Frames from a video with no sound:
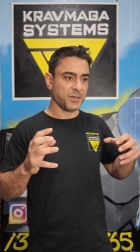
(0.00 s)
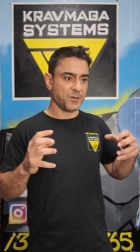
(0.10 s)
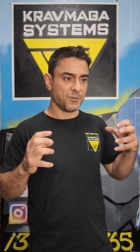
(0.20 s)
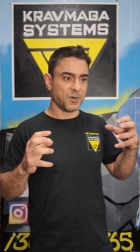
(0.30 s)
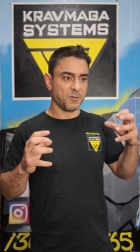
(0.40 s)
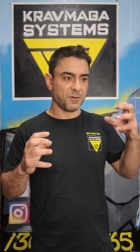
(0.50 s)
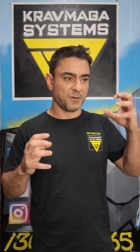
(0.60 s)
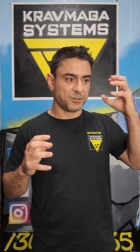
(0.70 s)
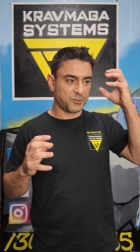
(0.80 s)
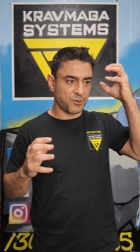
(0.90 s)
you want
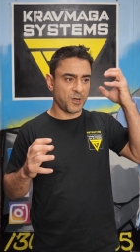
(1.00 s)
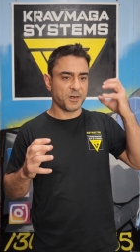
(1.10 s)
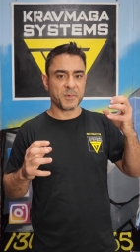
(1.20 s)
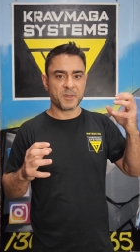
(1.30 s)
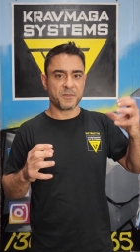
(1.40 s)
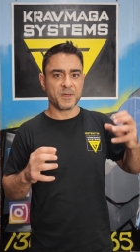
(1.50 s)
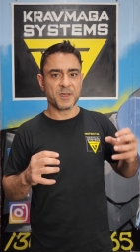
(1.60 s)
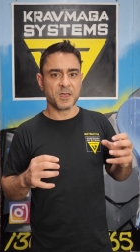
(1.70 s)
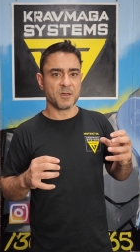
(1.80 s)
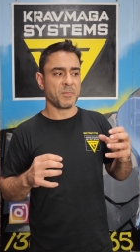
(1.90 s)
to try to be
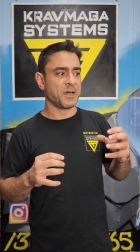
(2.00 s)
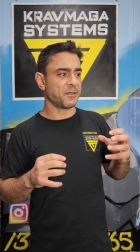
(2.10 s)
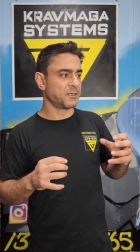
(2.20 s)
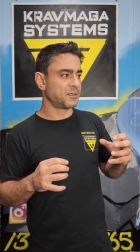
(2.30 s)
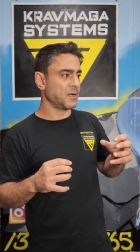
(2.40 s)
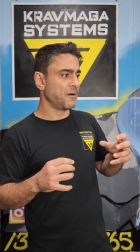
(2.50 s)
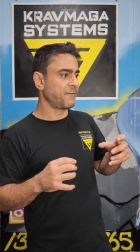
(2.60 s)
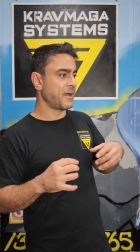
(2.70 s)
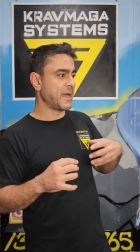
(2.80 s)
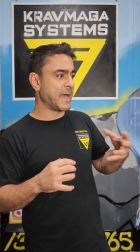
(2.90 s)
thinking about this
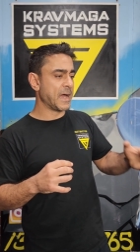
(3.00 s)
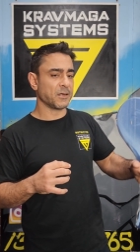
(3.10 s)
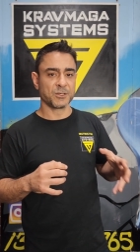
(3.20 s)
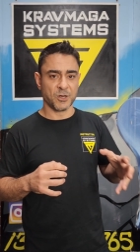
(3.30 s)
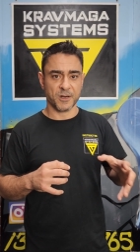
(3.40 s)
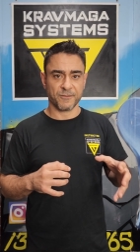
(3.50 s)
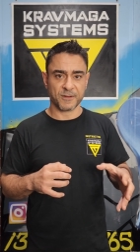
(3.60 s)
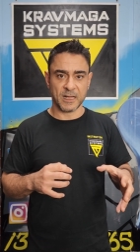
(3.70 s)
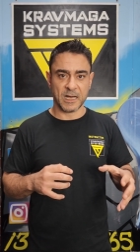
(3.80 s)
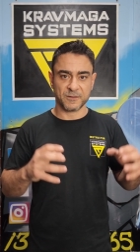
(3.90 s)
stuff outside of
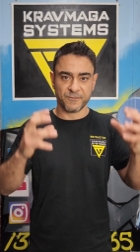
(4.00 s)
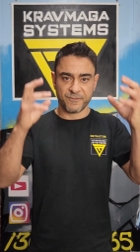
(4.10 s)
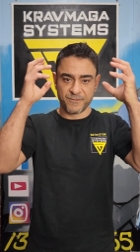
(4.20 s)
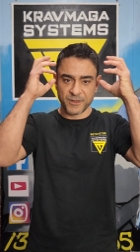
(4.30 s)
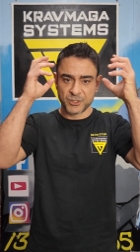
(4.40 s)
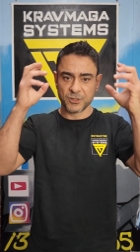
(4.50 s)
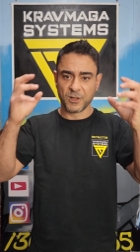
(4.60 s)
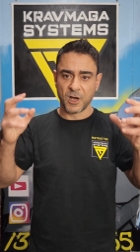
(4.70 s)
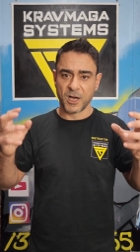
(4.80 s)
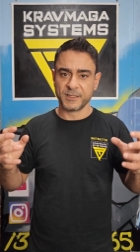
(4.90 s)
class,
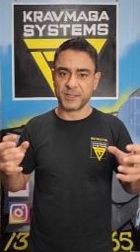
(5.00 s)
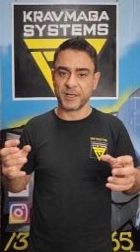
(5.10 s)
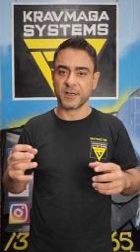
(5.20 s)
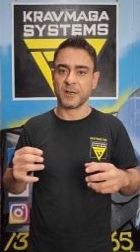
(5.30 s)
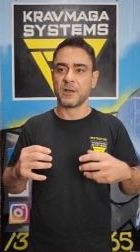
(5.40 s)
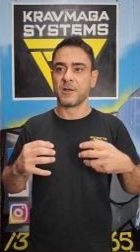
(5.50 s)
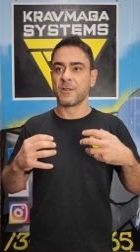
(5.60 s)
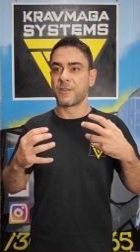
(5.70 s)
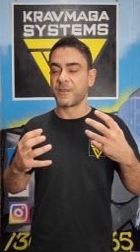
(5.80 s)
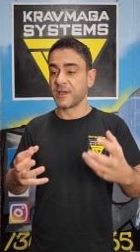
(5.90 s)
visualizing,
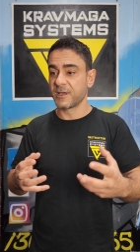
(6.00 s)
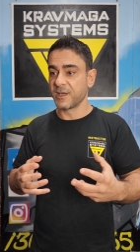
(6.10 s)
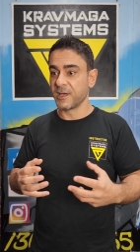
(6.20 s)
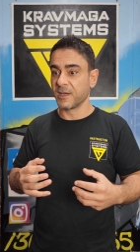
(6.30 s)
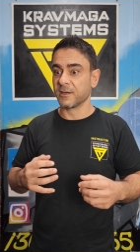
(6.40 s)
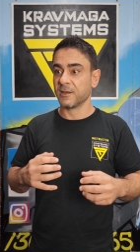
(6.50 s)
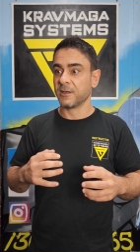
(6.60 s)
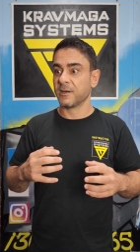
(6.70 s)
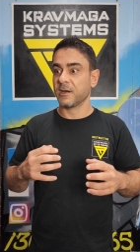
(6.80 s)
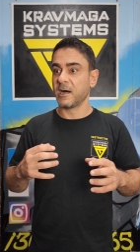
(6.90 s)

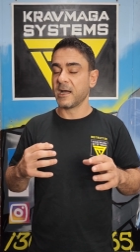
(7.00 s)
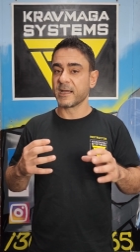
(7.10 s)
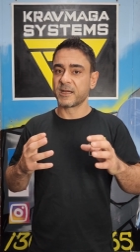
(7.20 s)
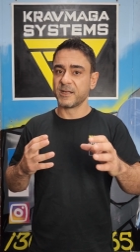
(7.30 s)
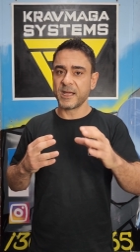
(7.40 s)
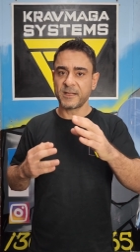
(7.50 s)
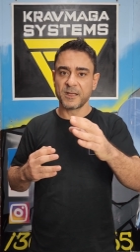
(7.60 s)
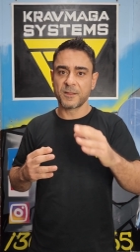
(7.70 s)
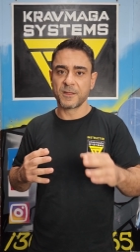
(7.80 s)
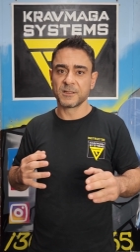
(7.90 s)
thinking, and
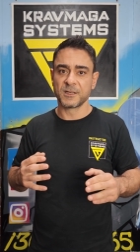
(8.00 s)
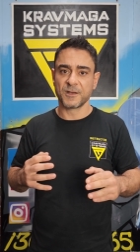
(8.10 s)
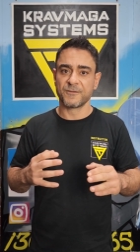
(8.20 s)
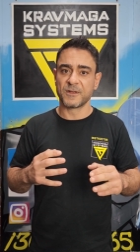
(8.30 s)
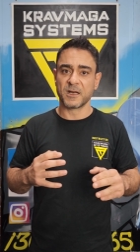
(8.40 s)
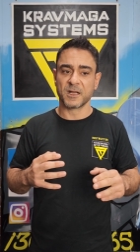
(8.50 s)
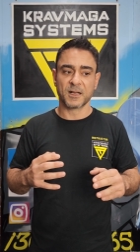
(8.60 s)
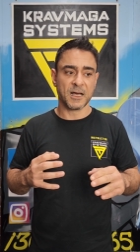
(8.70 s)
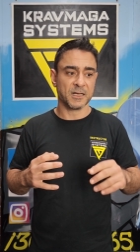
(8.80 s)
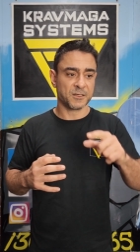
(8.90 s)
connecting things that you've done in
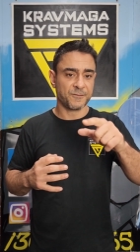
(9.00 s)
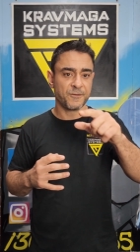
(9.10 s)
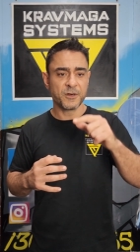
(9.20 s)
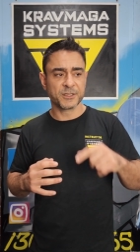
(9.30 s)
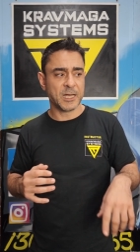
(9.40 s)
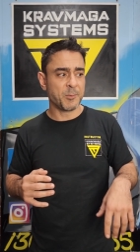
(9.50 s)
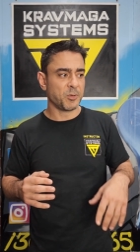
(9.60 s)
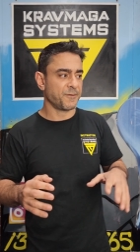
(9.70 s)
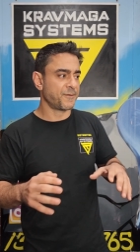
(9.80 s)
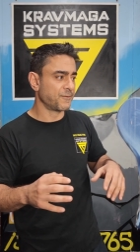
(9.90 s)
class. So for
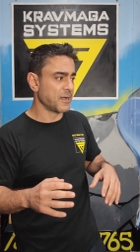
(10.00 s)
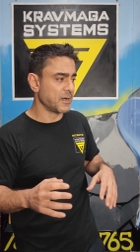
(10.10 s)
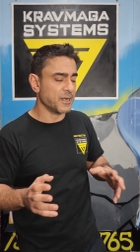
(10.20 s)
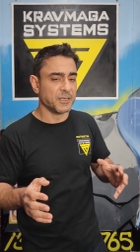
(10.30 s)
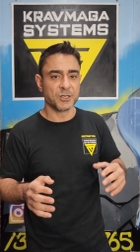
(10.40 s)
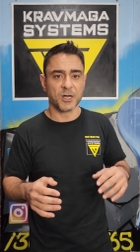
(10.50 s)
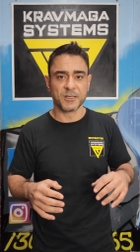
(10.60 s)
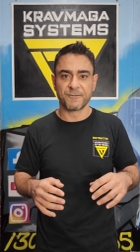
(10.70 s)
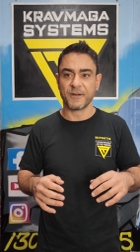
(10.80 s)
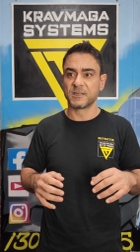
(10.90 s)
example, if you've done an inside
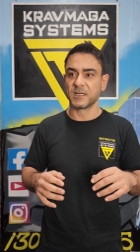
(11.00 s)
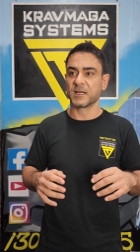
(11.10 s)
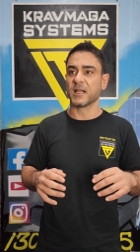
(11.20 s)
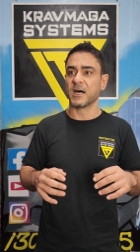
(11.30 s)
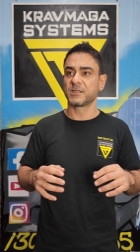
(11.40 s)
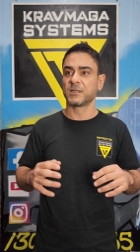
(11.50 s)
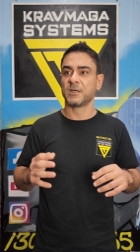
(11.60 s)
defense in class,